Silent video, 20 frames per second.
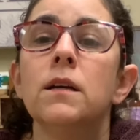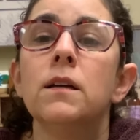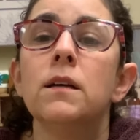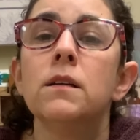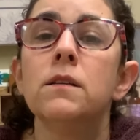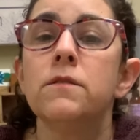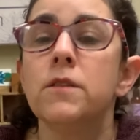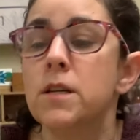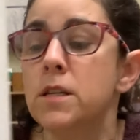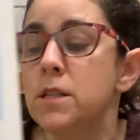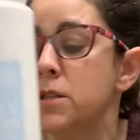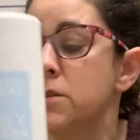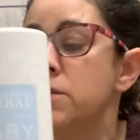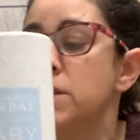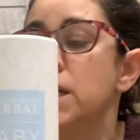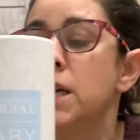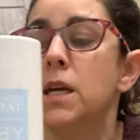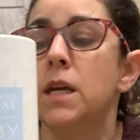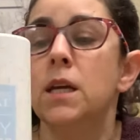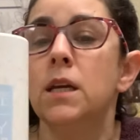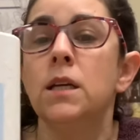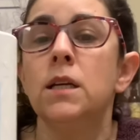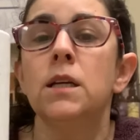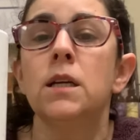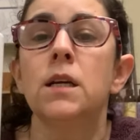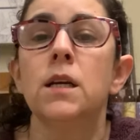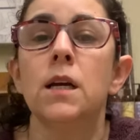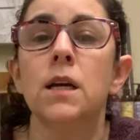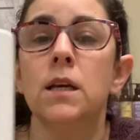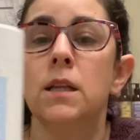It's very soothing
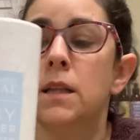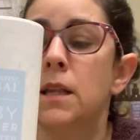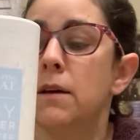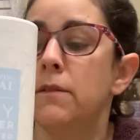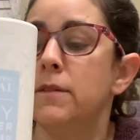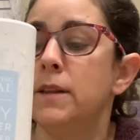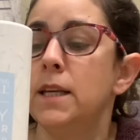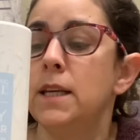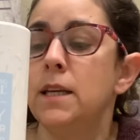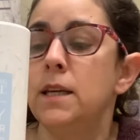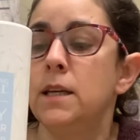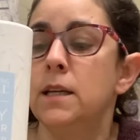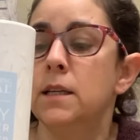and lovely.